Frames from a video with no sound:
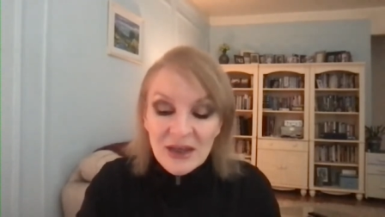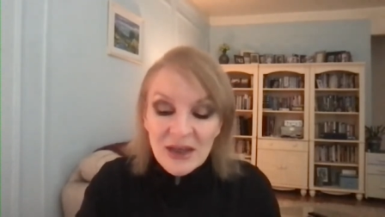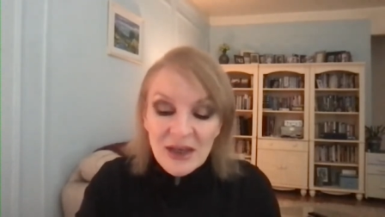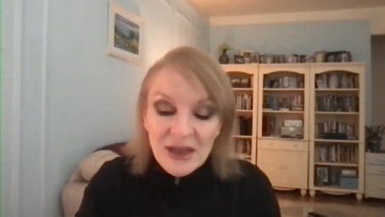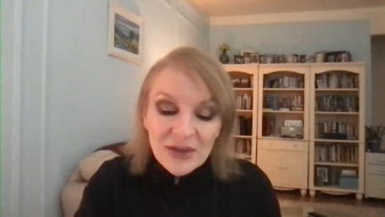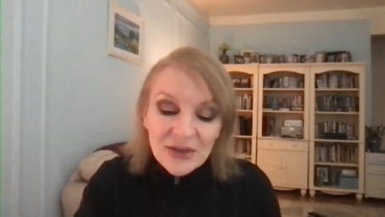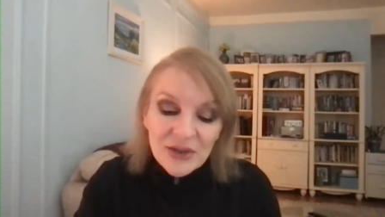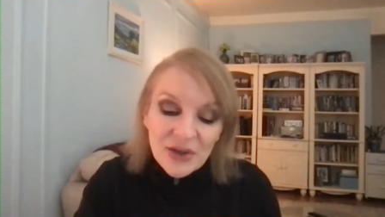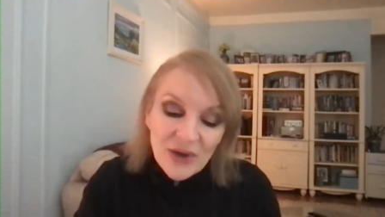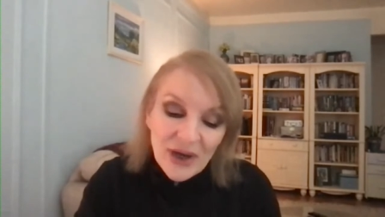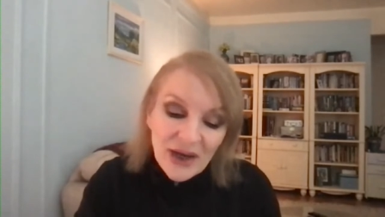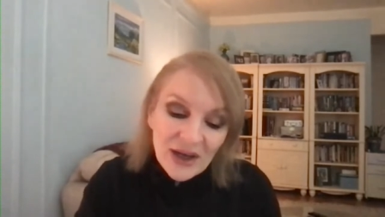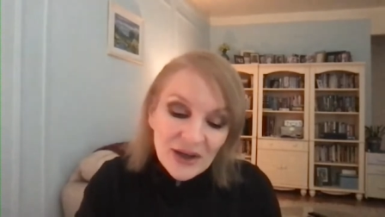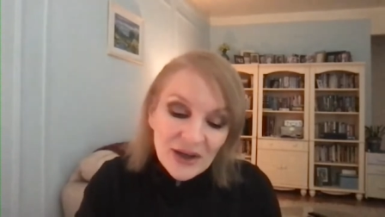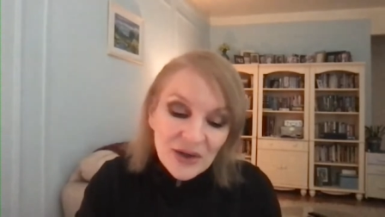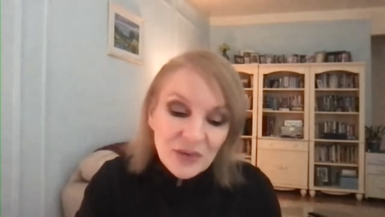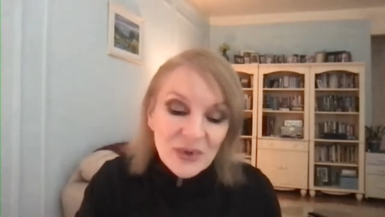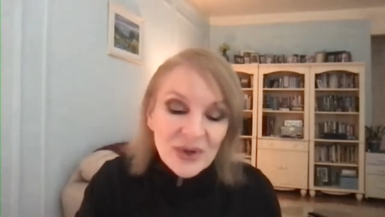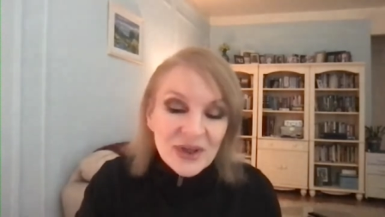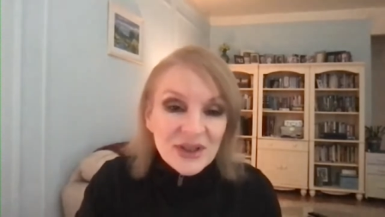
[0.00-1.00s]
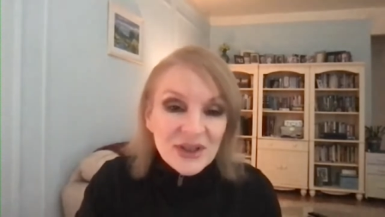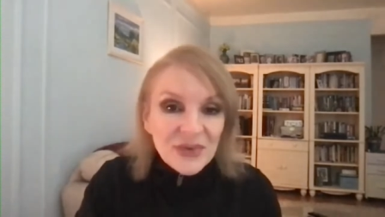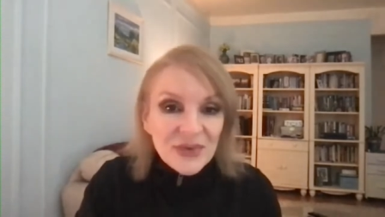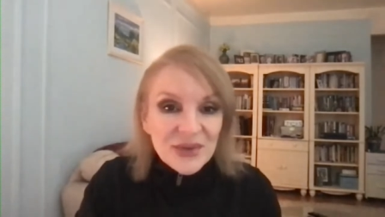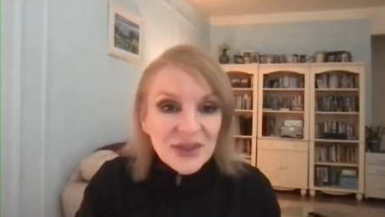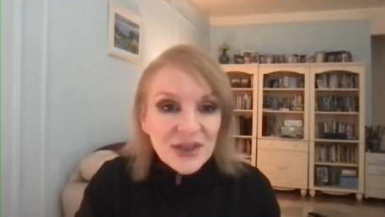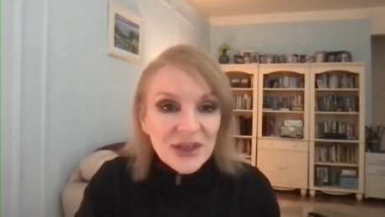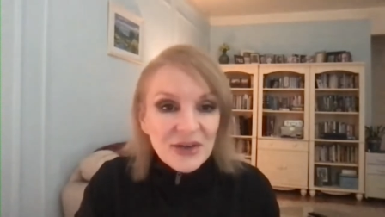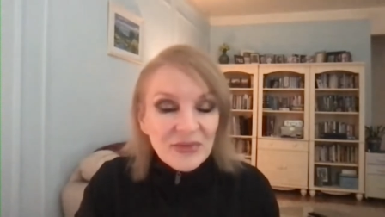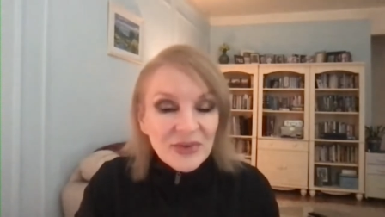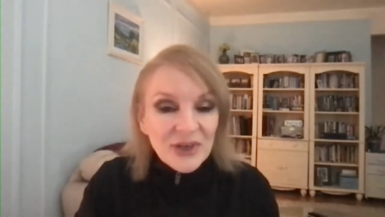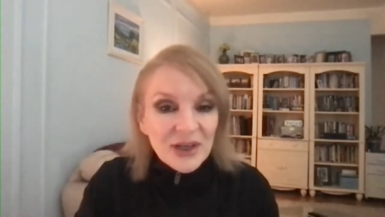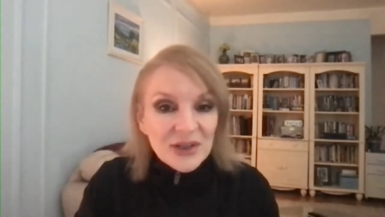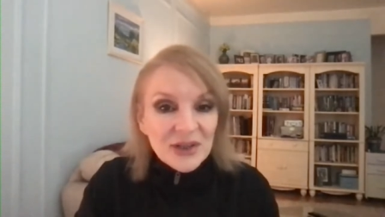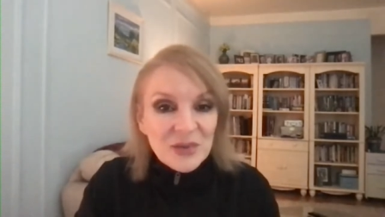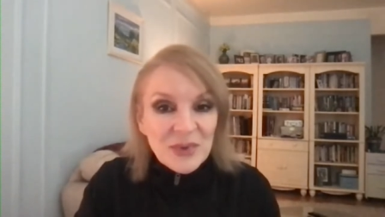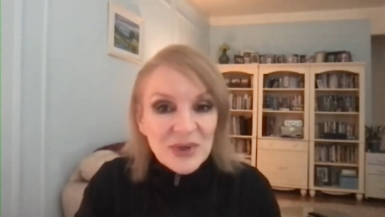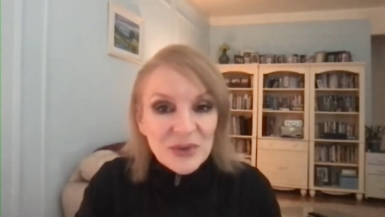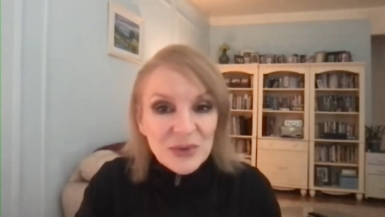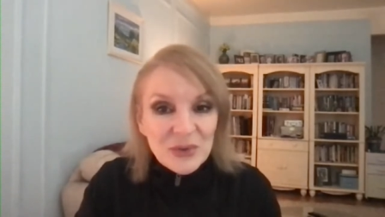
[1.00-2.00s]
So I kind of wanted this evening to
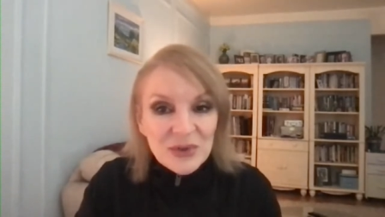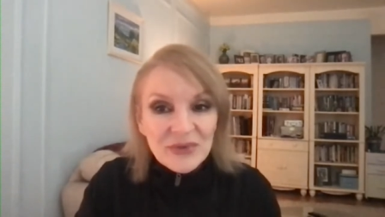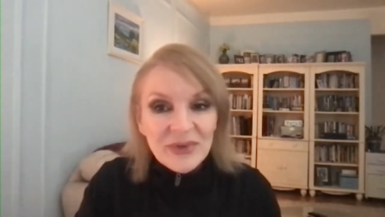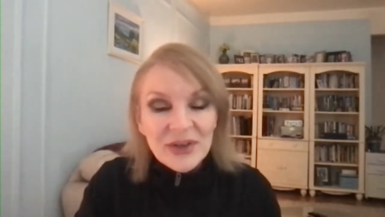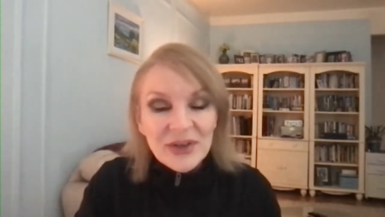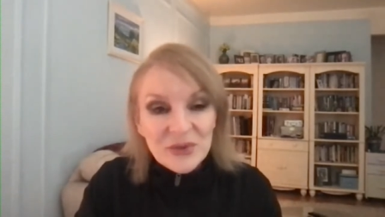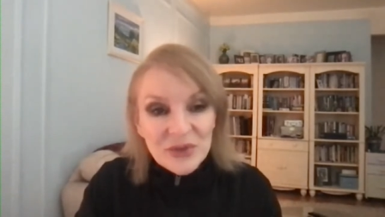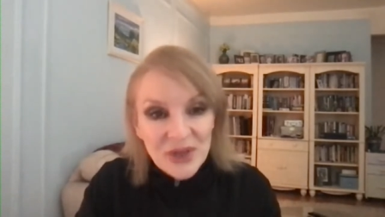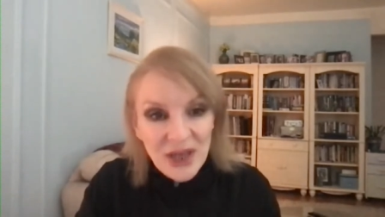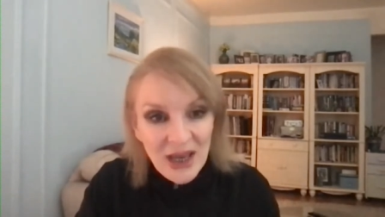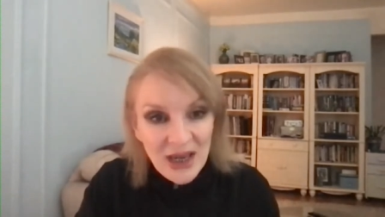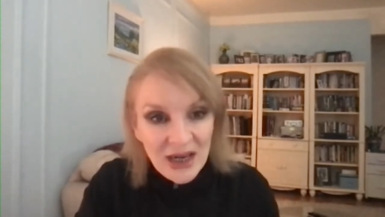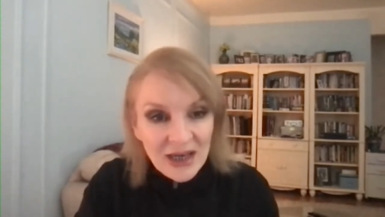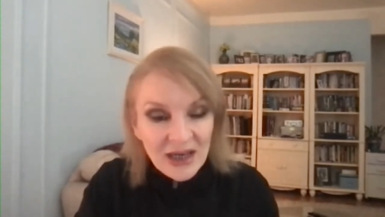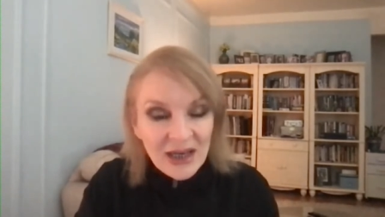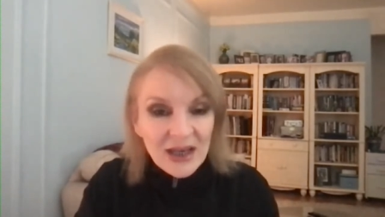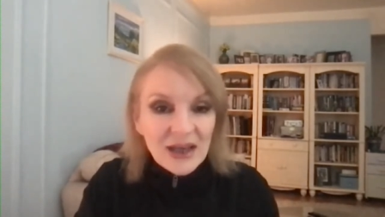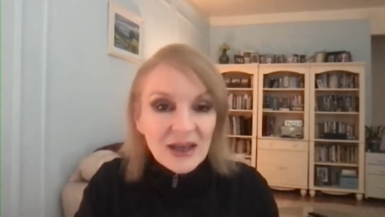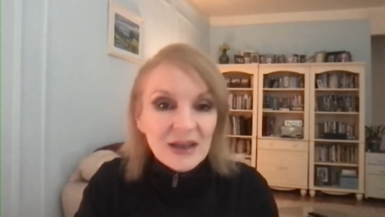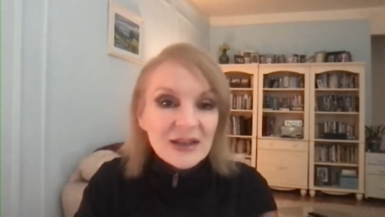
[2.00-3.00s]
be sort of entertaining.